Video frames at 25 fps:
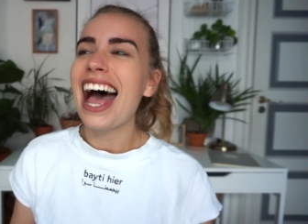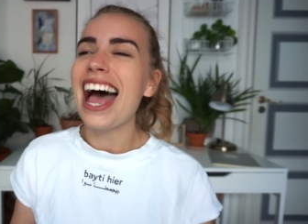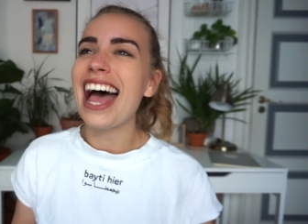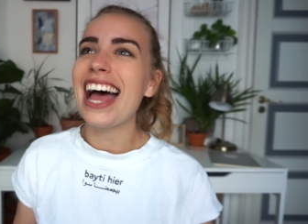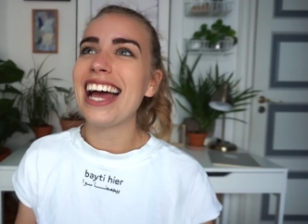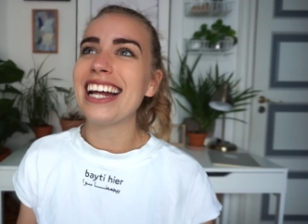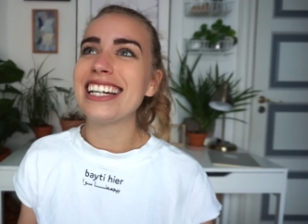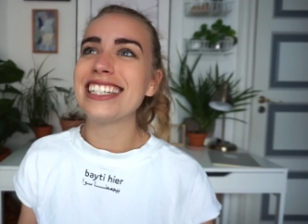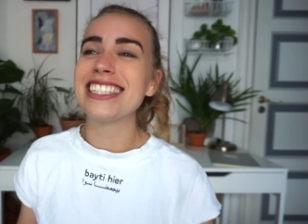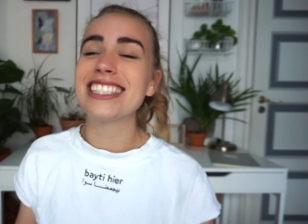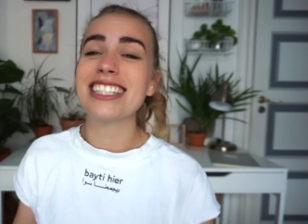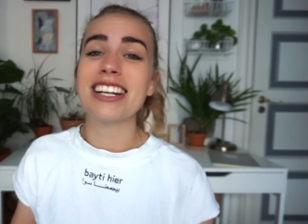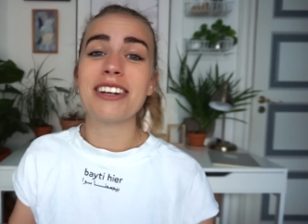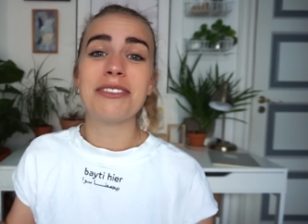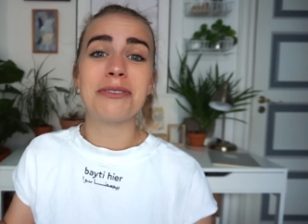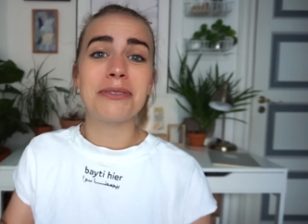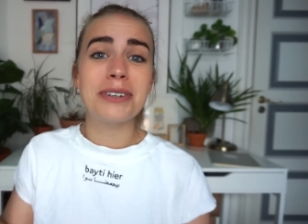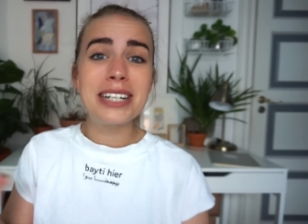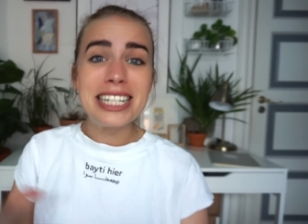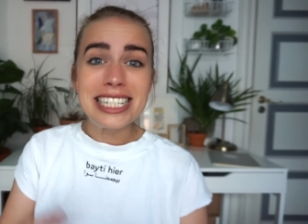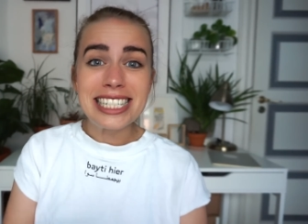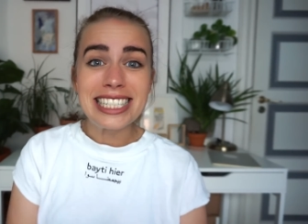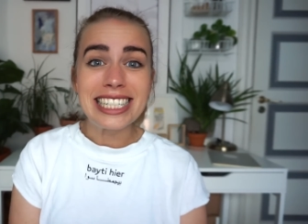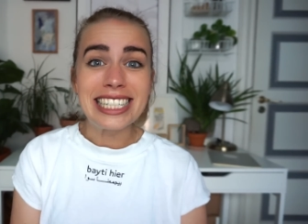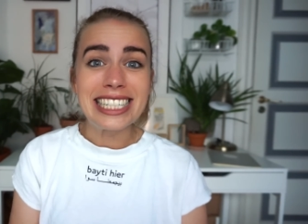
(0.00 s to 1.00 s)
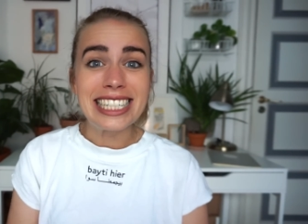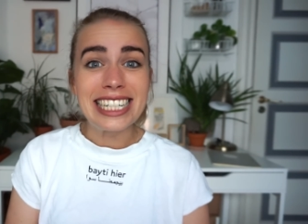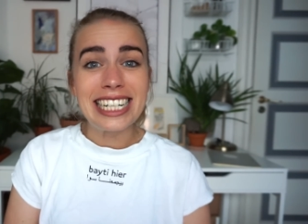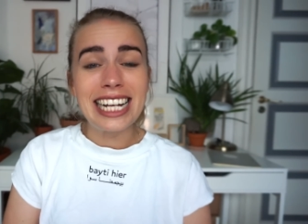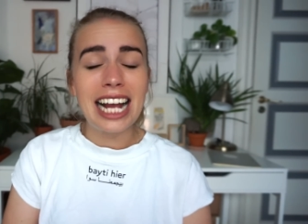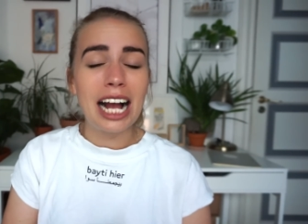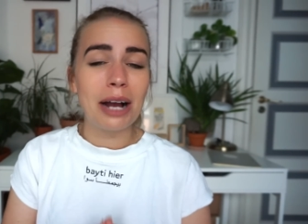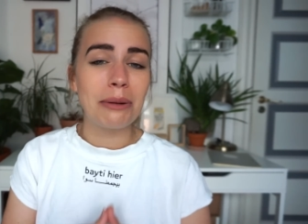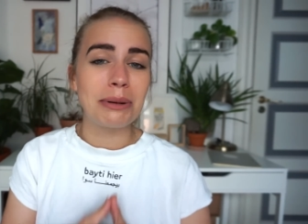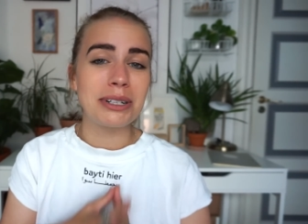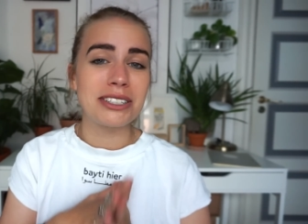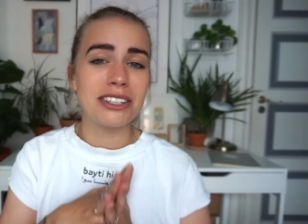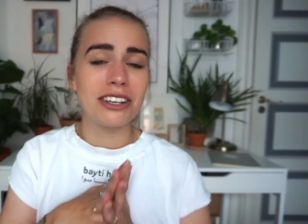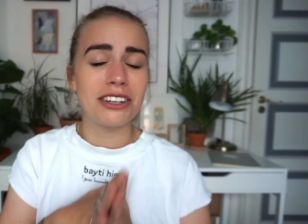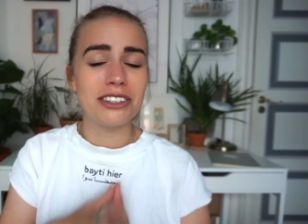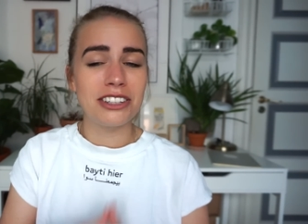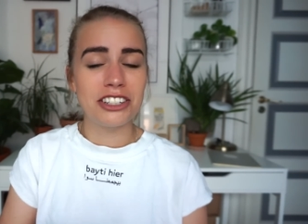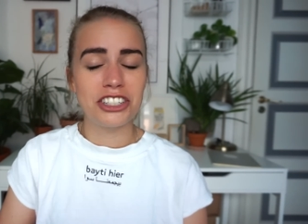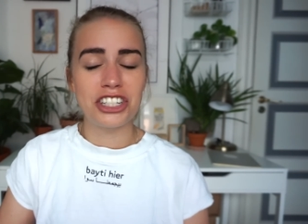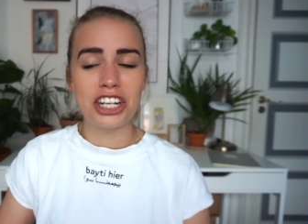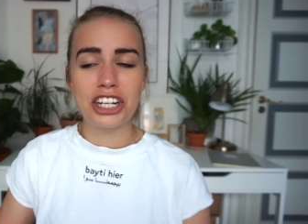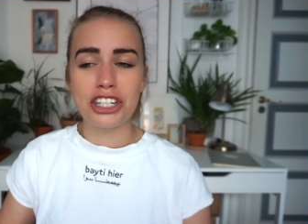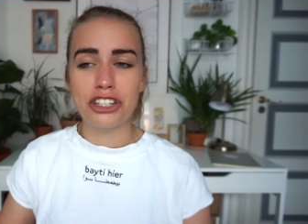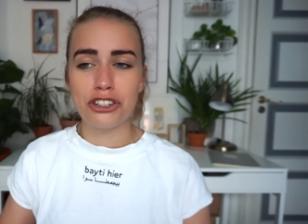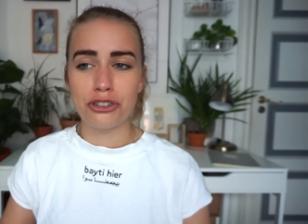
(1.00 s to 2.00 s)
And recently I was on
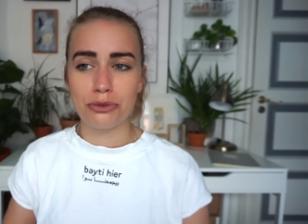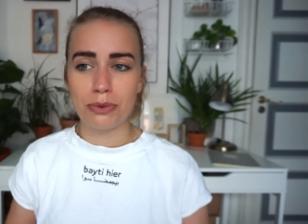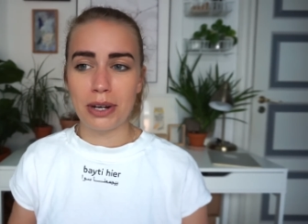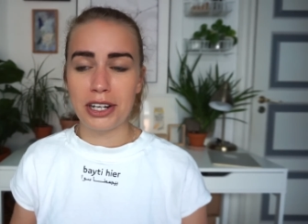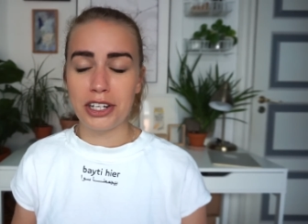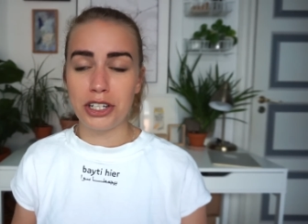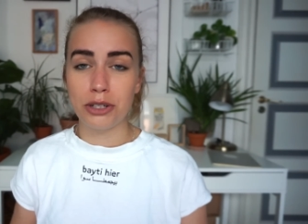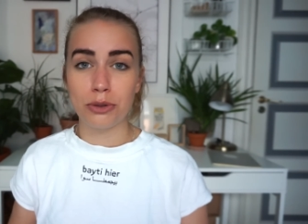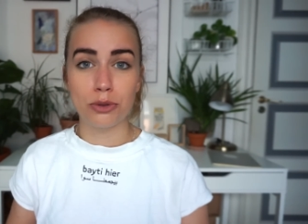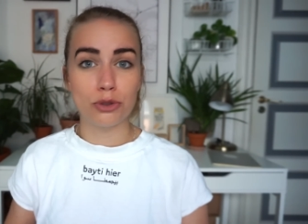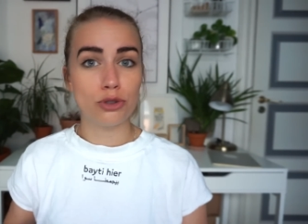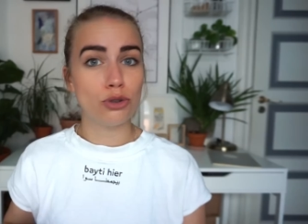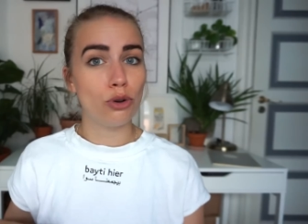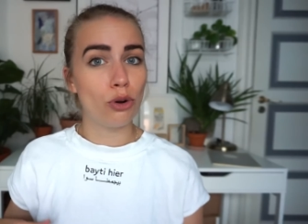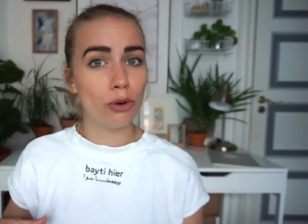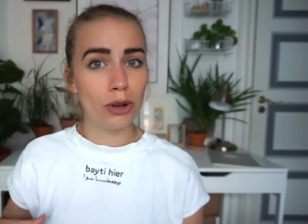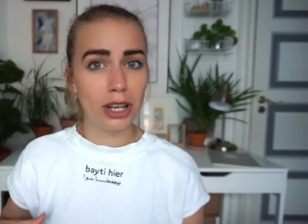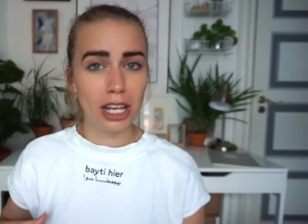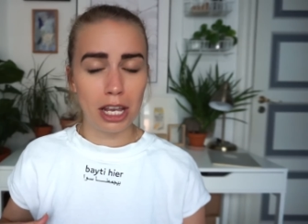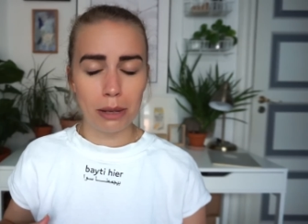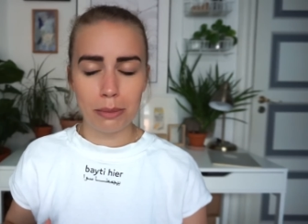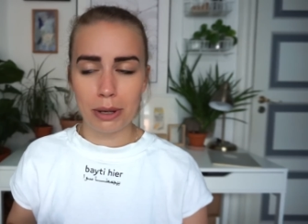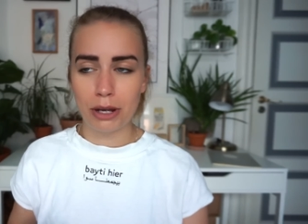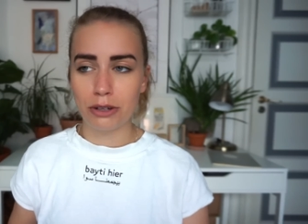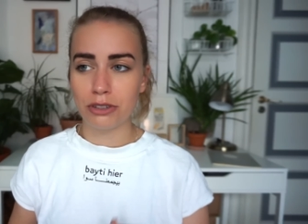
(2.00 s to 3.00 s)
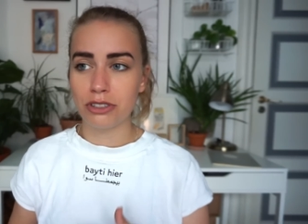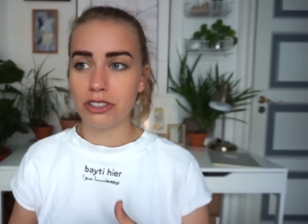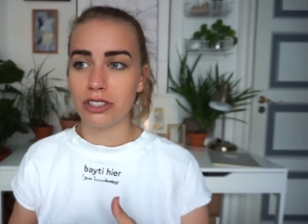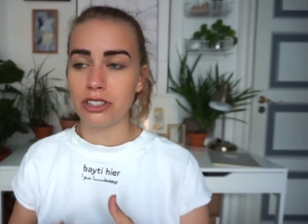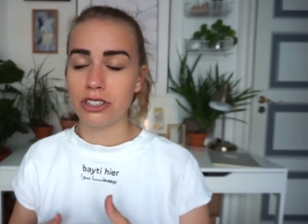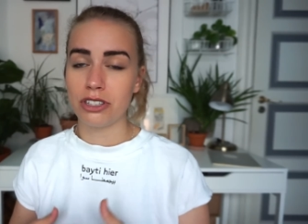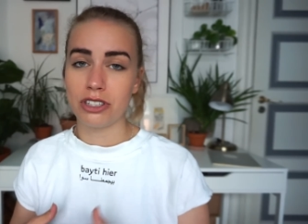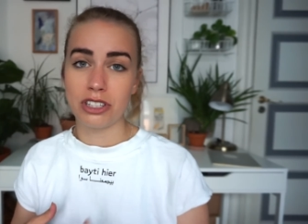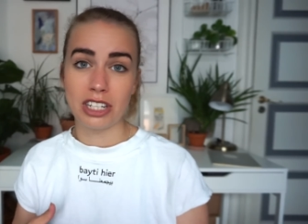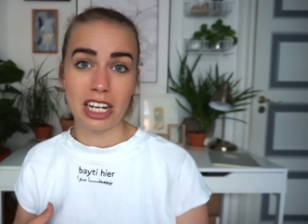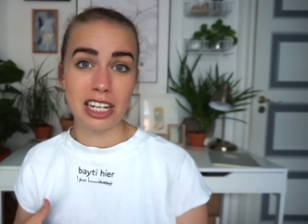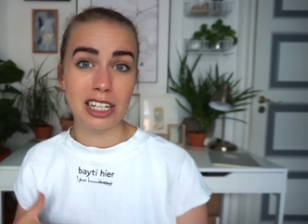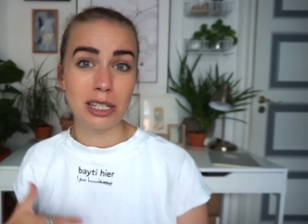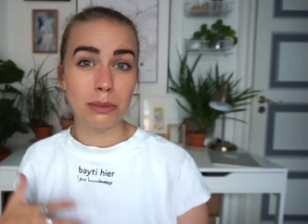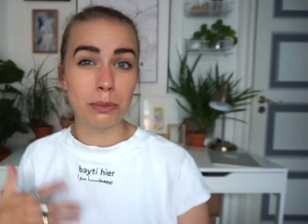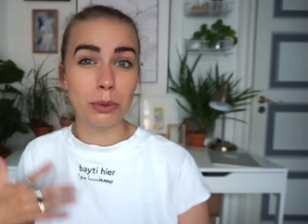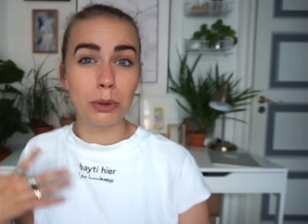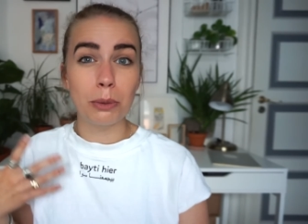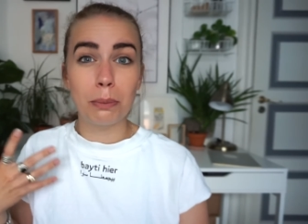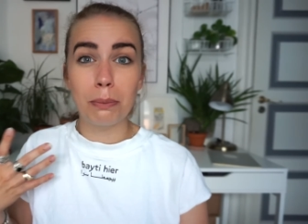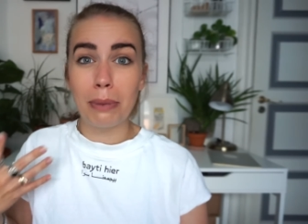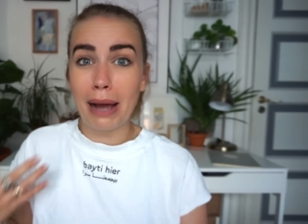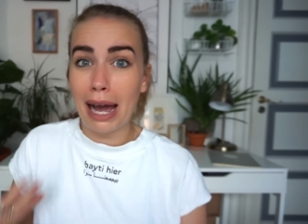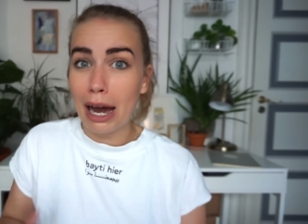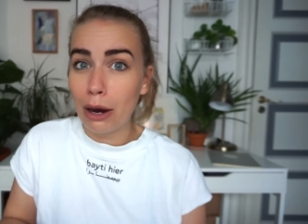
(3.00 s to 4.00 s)
the Danish radio talking about
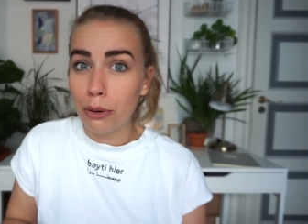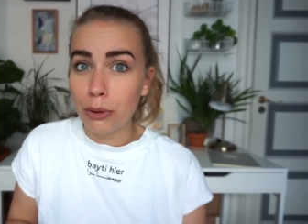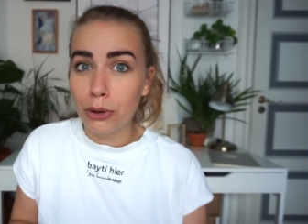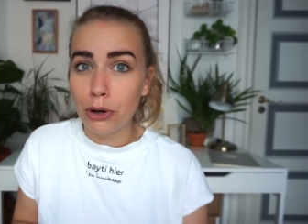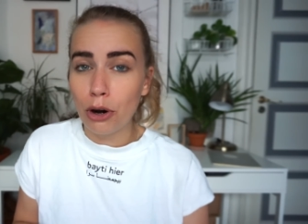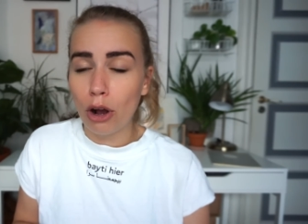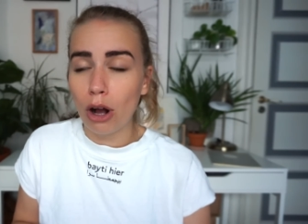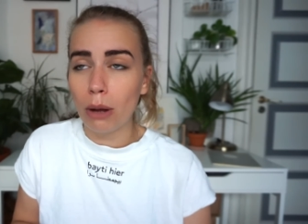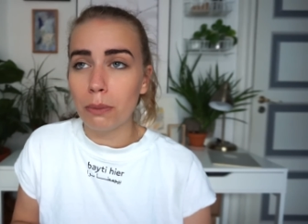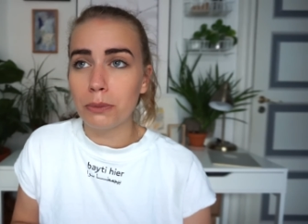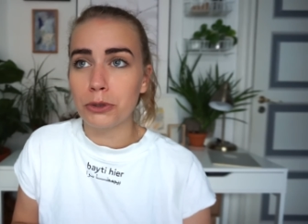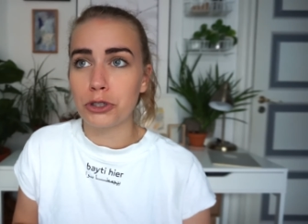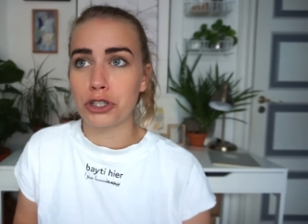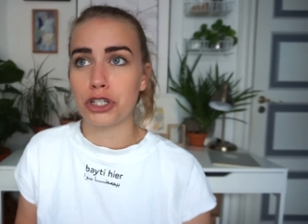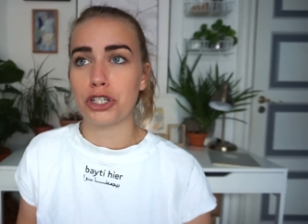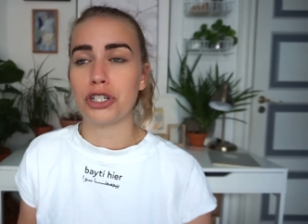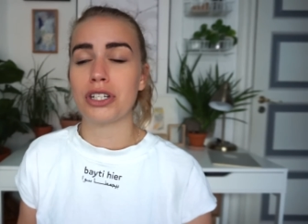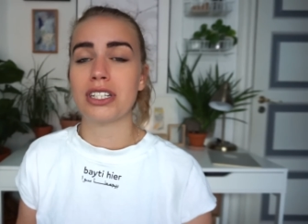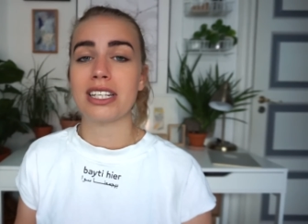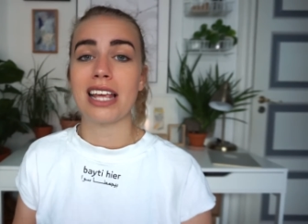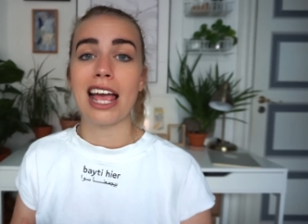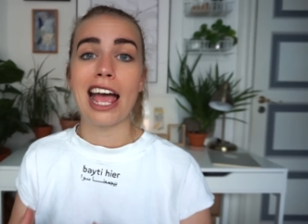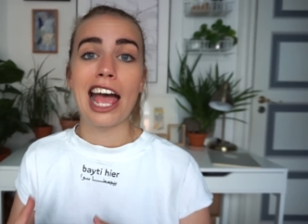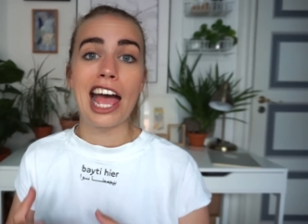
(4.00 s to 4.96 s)
sustainable power options,